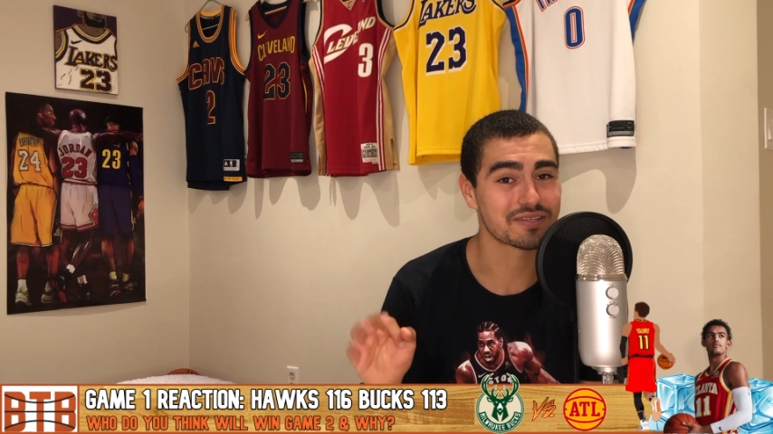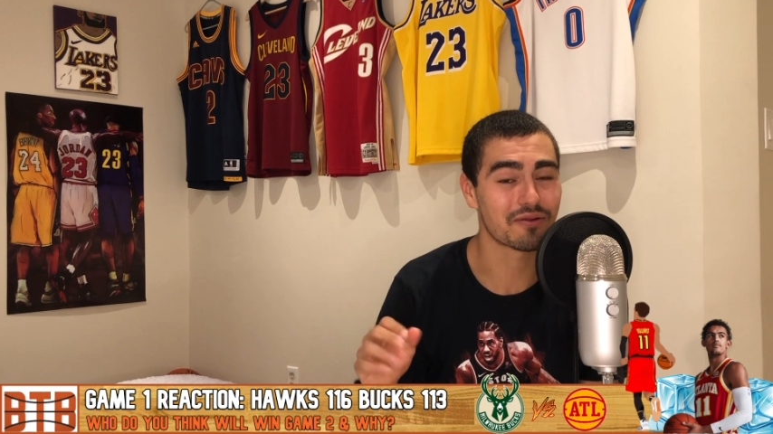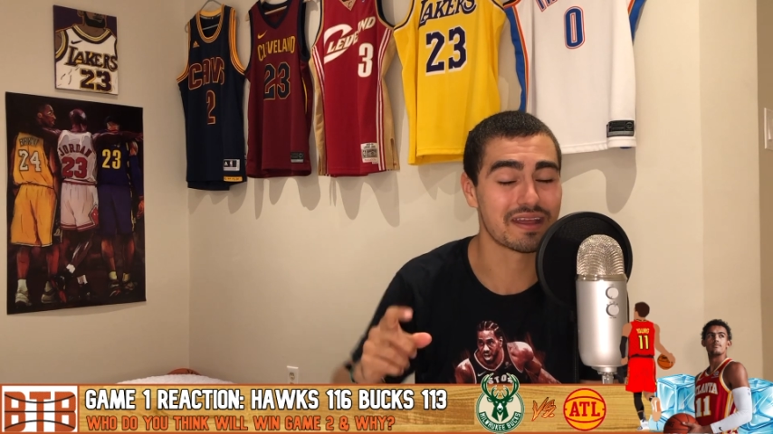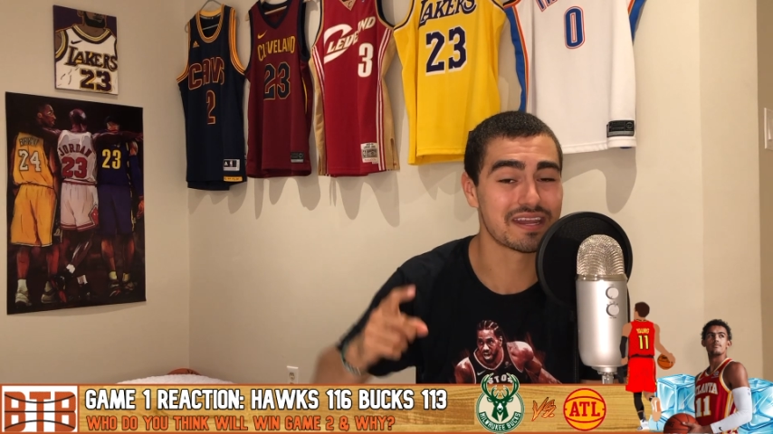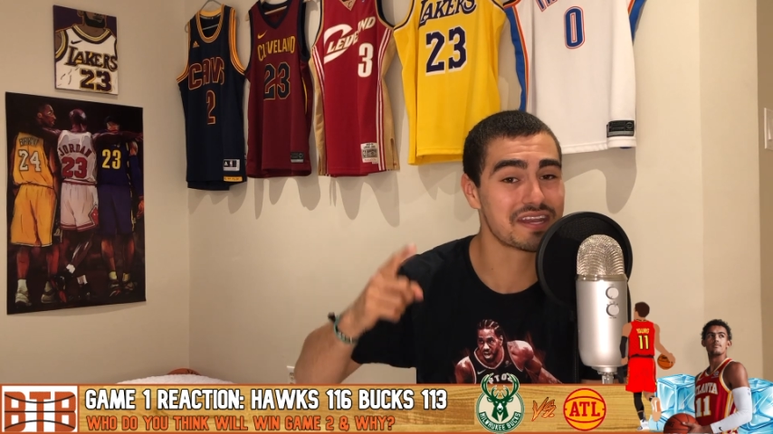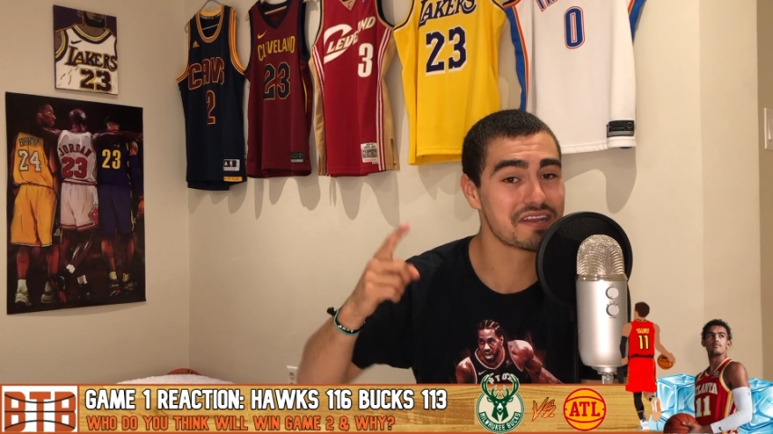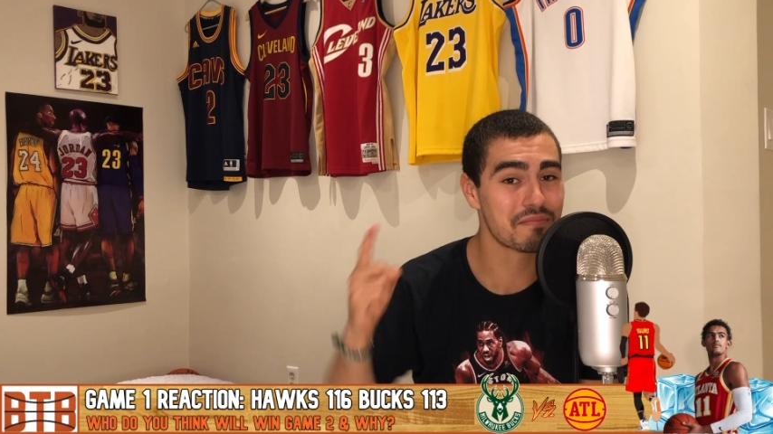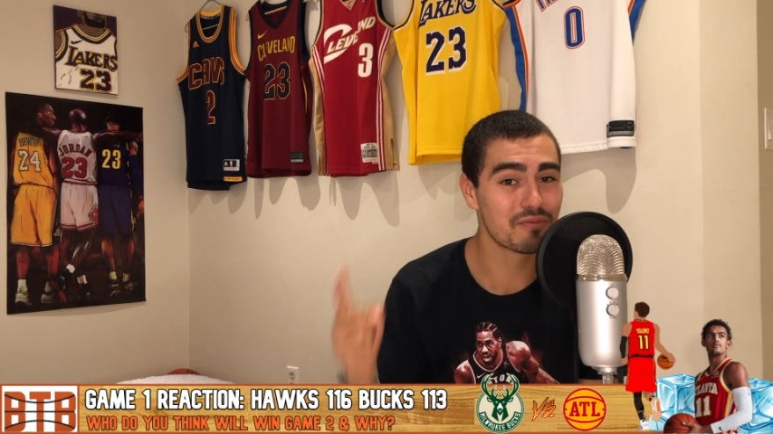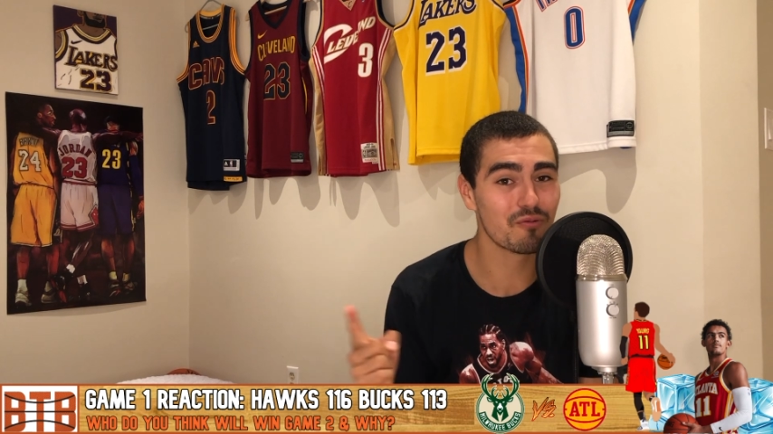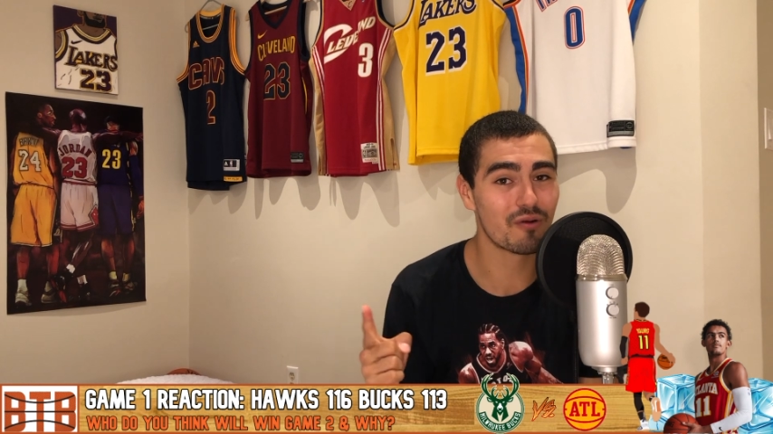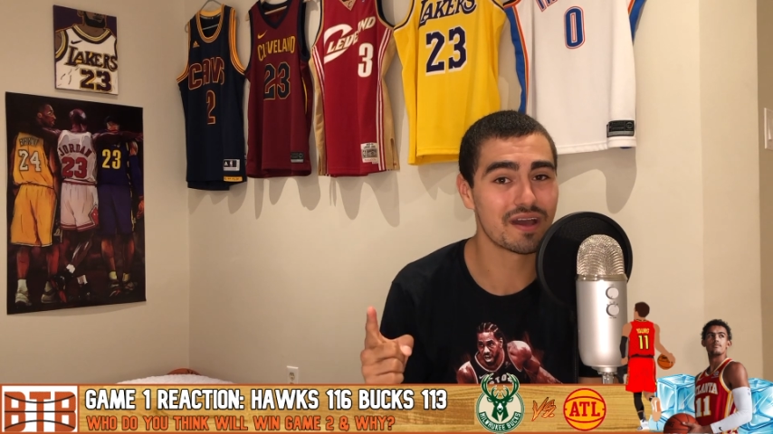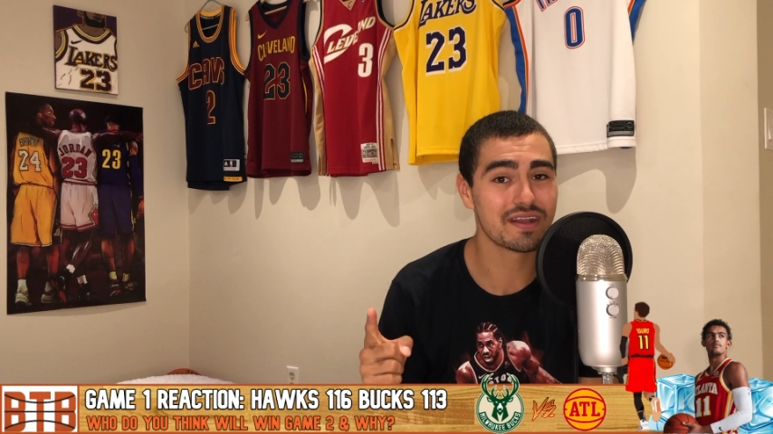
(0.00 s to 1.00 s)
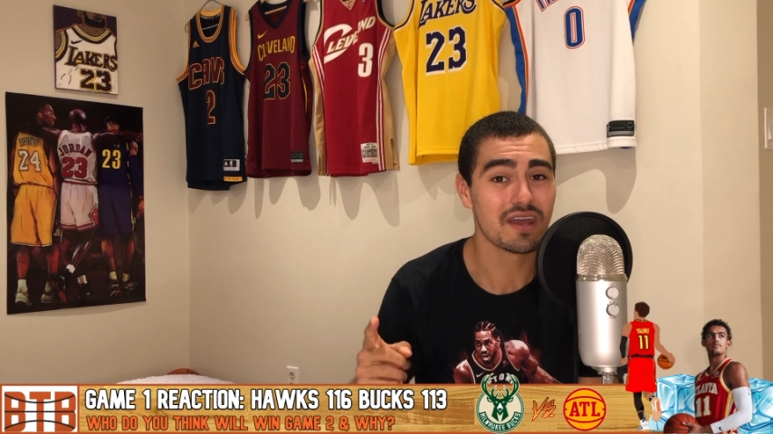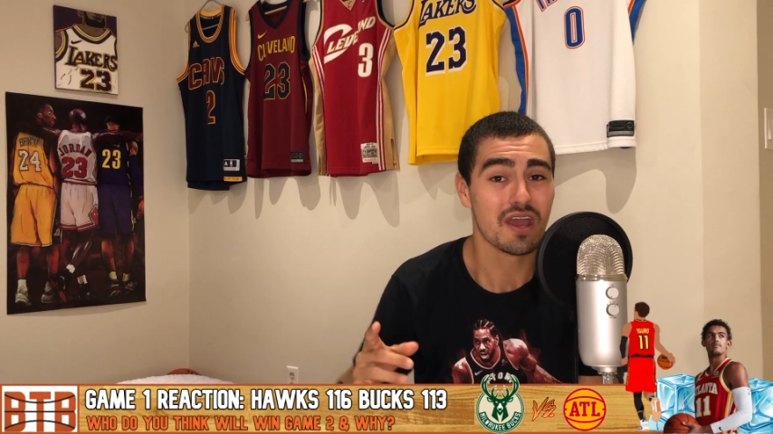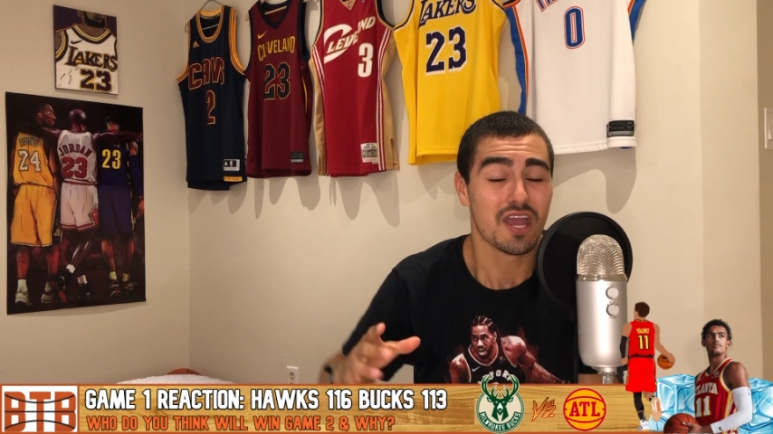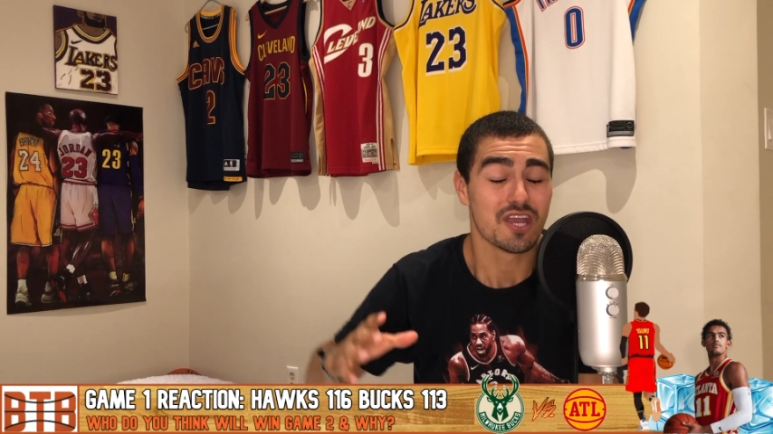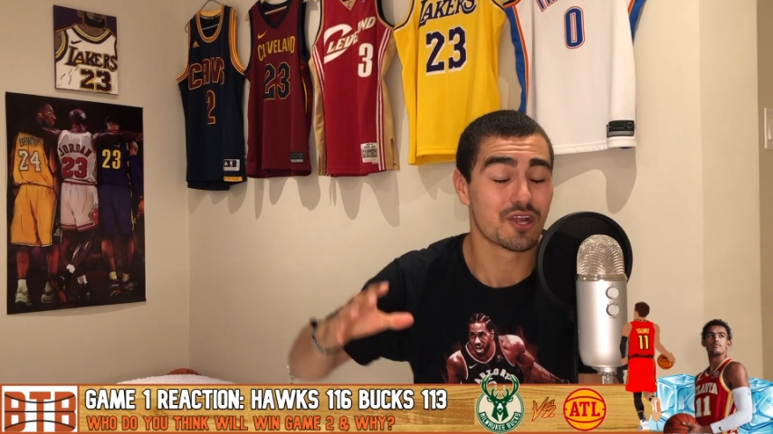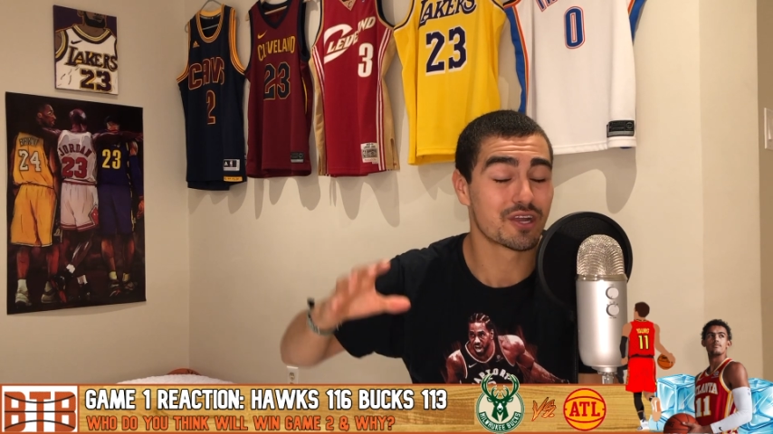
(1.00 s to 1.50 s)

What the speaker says: All right, number 1, you're